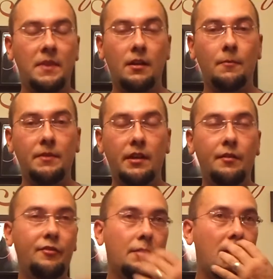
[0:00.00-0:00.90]
Now I
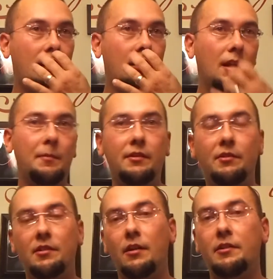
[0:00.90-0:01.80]
feel my lips are
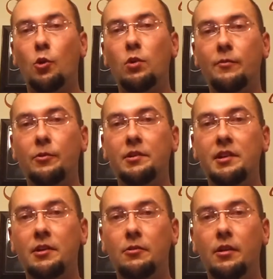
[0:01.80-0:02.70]
starting to quiver and
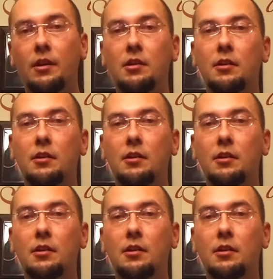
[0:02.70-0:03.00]
tingle.